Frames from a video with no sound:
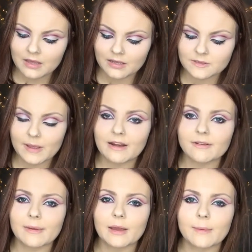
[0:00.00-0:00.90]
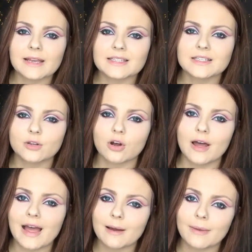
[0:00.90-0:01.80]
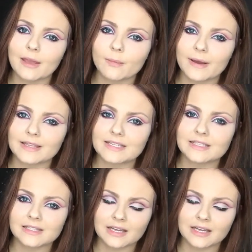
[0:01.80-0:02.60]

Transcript: aspiring makeup artist or are makeup artist